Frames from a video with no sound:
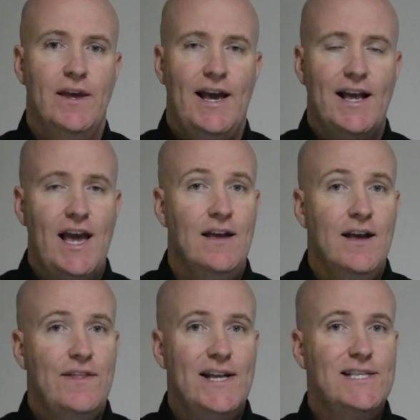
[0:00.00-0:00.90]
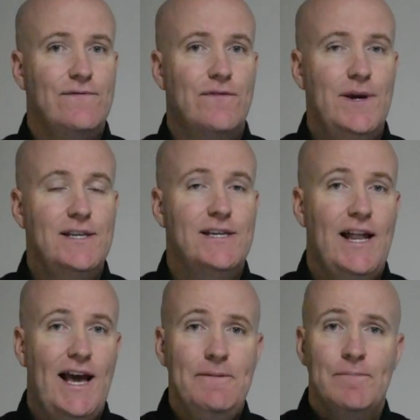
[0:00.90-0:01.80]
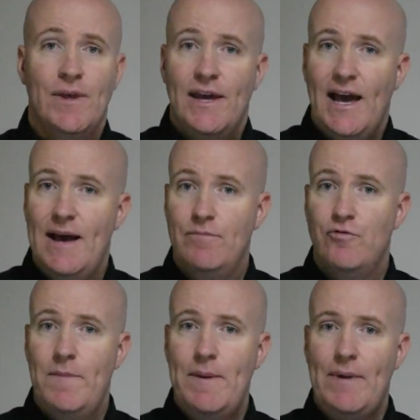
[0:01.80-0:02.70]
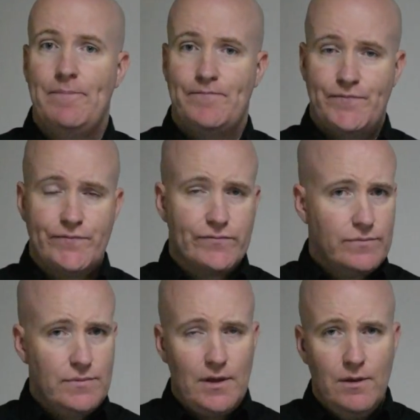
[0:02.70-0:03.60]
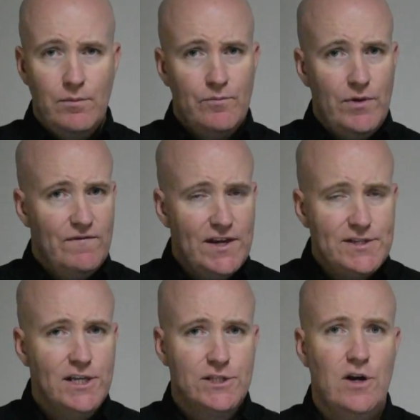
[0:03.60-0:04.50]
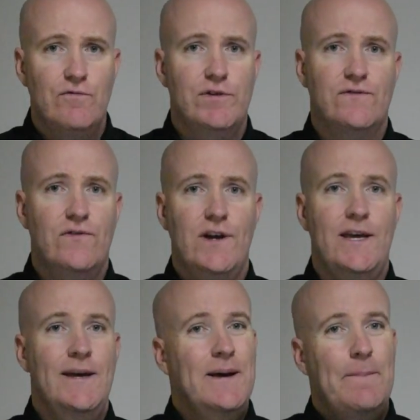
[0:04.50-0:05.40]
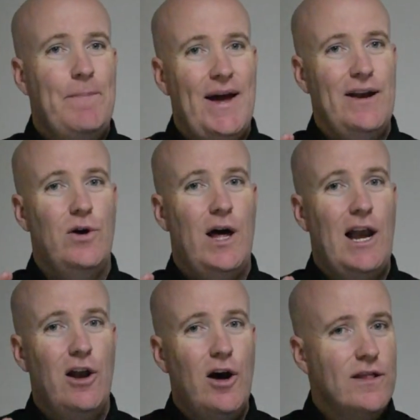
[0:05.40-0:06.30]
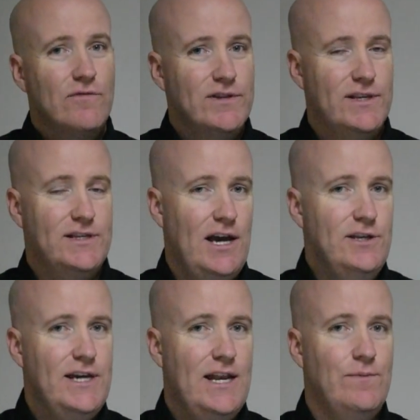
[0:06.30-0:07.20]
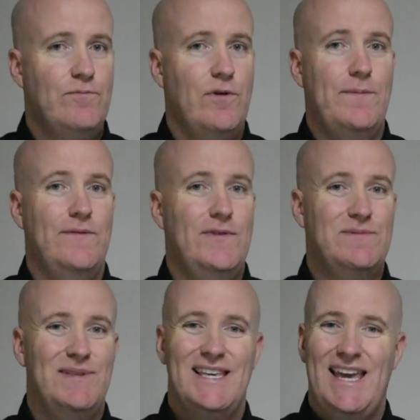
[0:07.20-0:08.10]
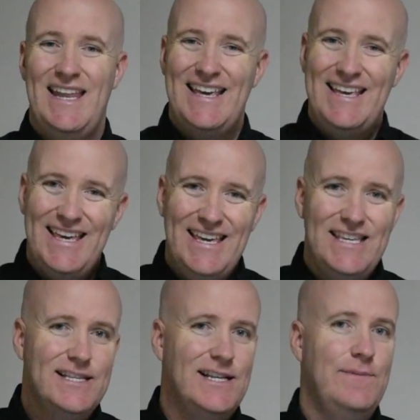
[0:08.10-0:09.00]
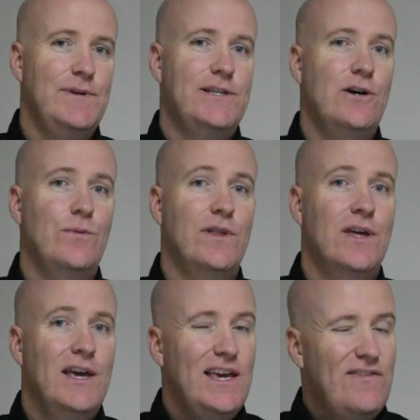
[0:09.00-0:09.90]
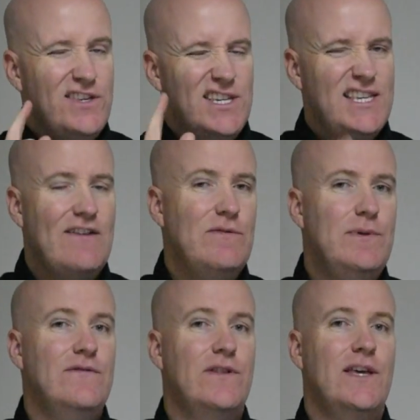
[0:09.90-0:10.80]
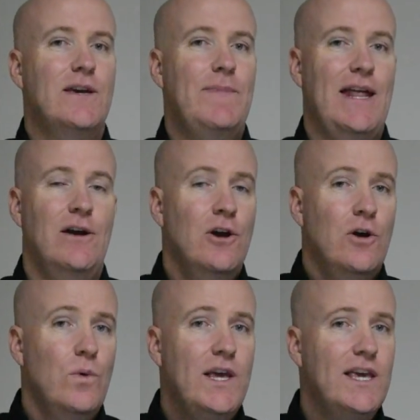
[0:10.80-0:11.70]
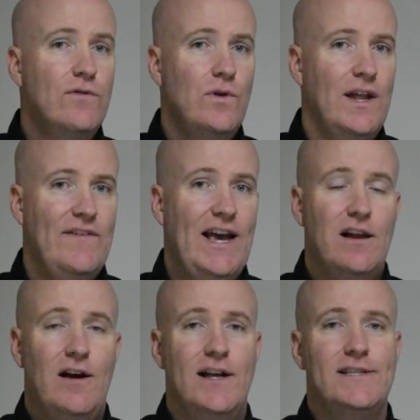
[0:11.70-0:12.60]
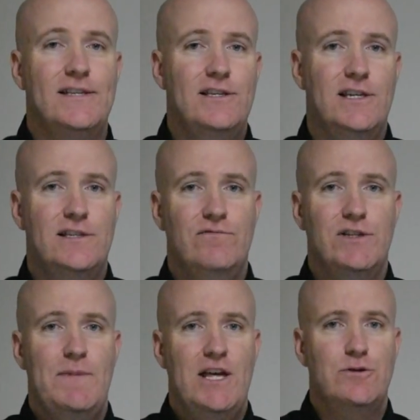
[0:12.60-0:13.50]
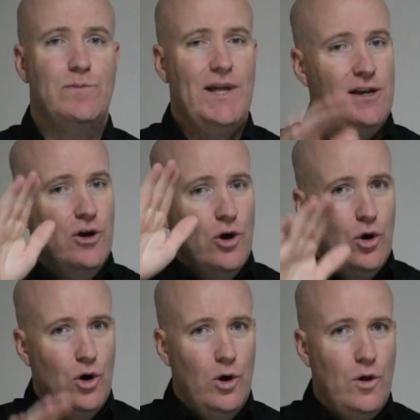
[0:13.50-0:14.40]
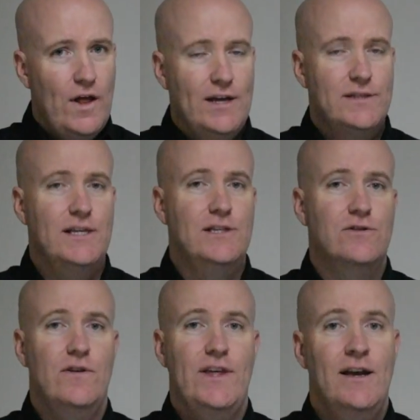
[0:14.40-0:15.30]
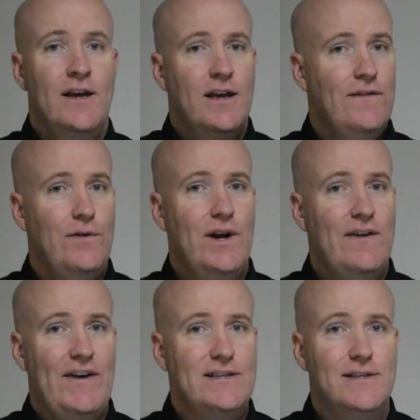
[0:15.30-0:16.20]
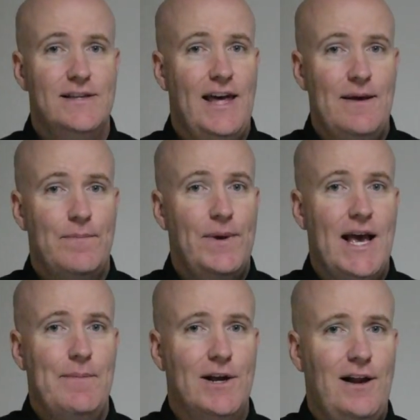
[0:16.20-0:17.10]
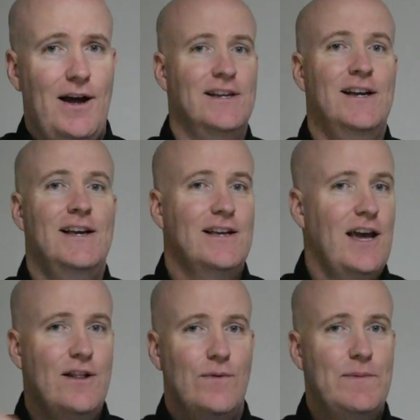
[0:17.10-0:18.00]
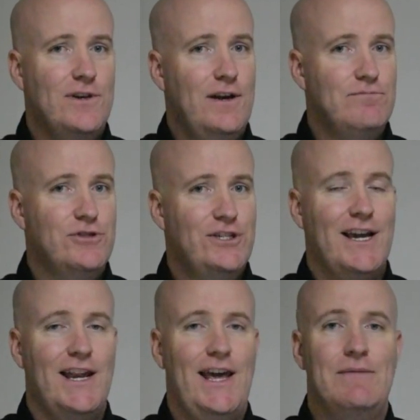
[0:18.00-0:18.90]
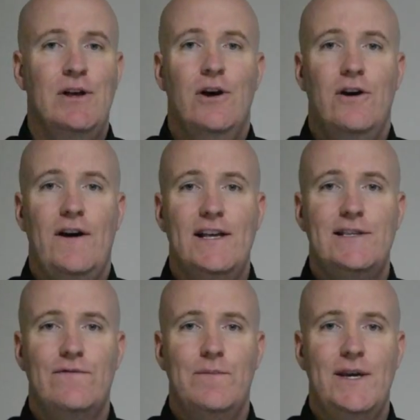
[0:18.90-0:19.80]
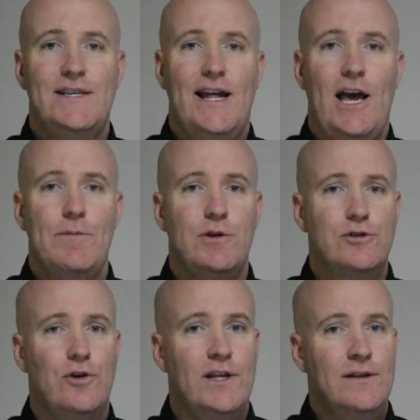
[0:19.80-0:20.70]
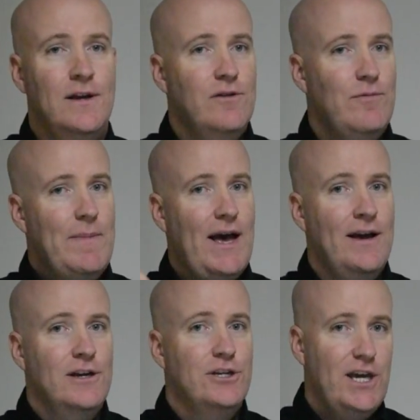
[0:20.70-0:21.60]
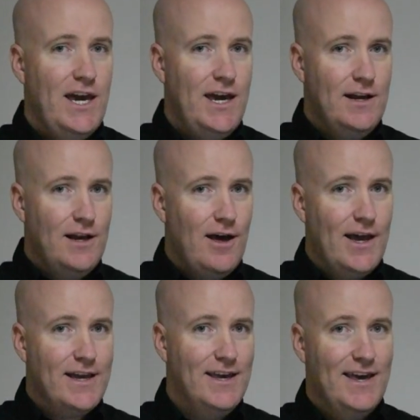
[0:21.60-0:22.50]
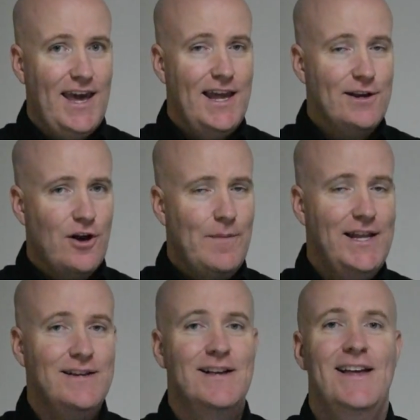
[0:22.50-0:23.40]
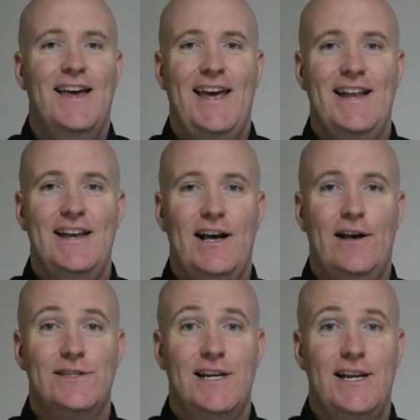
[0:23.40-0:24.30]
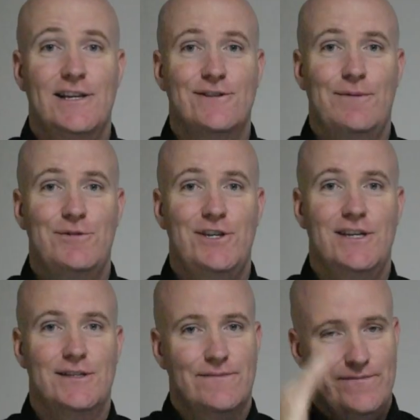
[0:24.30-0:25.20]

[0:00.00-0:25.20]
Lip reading: Okay, that's it from me today. Remember, investing is not risk-free, but a lot of the risks associated with property investment can easily be dealt with if you just have a bit of a think about it. We give all of our clients a suggested risk management plan. All those things are on there. If you want to have access to that, become a client. Go to the website, check it out. All right, that's it from me today. Hope you enjoyed it. Remember, share, like, and comment, and I'll see you next time. Cheers.